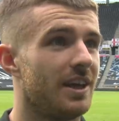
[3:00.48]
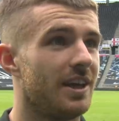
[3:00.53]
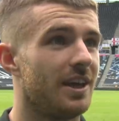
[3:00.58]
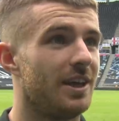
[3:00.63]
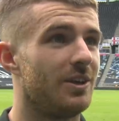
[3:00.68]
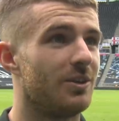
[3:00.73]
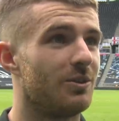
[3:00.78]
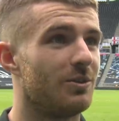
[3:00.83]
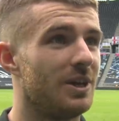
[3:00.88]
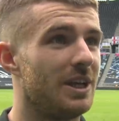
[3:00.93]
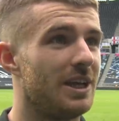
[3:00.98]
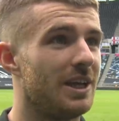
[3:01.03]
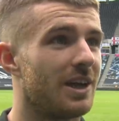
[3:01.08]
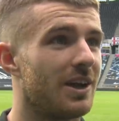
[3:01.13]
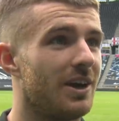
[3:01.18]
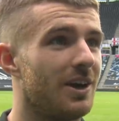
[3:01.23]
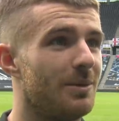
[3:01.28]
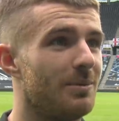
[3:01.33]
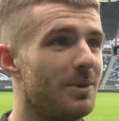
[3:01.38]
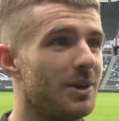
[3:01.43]
looked really
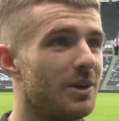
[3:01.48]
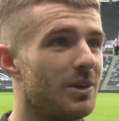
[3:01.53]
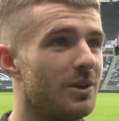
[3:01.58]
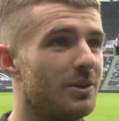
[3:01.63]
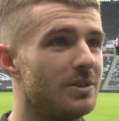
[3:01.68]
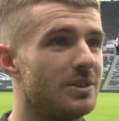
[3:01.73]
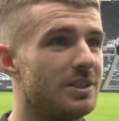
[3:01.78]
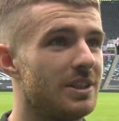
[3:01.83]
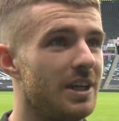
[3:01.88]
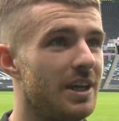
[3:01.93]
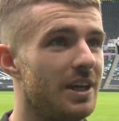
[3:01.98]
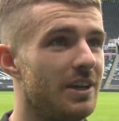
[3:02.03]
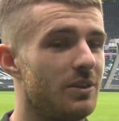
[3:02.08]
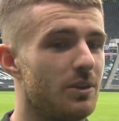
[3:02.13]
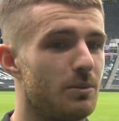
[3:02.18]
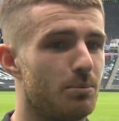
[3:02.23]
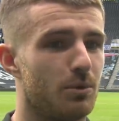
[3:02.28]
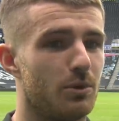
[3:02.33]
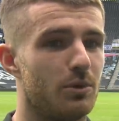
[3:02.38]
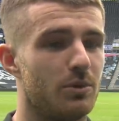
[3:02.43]
calm in goal today on
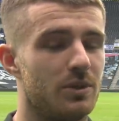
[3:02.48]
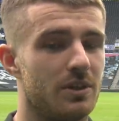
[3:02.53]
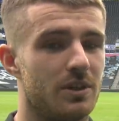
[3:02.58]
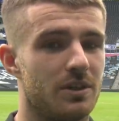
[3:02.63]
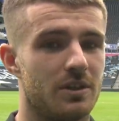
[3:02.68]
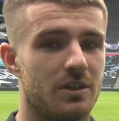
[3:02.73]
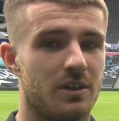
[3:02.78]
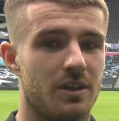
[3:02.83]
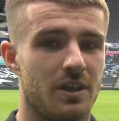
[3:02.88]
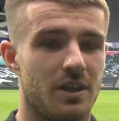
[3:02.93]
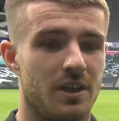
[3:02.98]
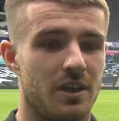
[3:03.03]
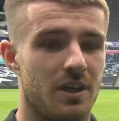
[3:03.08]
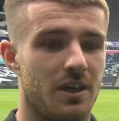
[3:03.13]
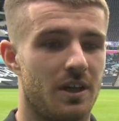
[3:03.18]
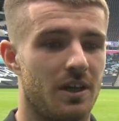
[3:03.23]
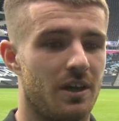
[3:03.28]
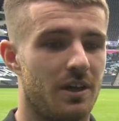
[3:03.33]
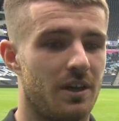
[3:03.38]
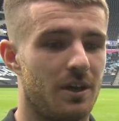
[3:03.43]
the ball, and
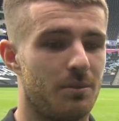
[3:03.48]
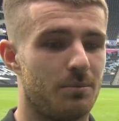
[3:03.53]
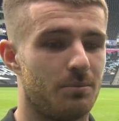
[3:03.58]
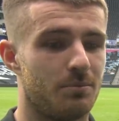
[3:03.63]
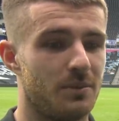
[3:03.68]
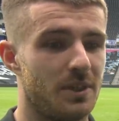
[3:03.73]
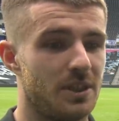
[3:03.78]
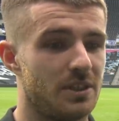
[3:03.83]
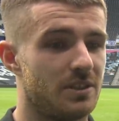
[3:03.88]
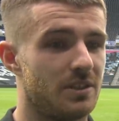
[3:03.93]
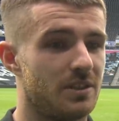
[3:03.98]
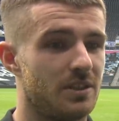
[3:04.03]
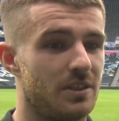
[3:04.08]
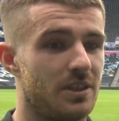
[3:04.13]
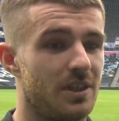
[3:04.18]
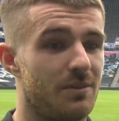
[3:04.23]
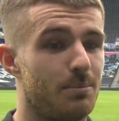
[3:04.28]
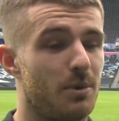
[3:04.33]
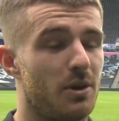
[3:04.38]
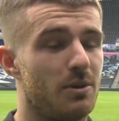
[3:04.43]

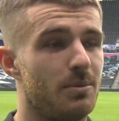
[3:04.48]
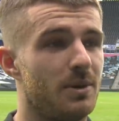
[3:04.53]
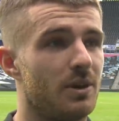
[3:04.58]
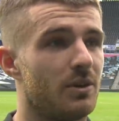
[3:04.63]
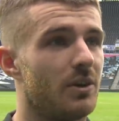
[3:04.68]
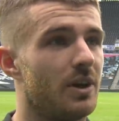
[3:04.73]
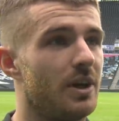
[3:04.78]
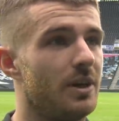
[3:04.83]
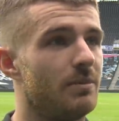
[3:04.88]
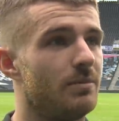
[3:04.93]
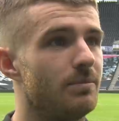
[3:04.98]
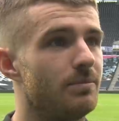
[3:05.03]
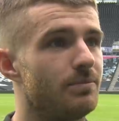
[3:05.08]
they've both been great.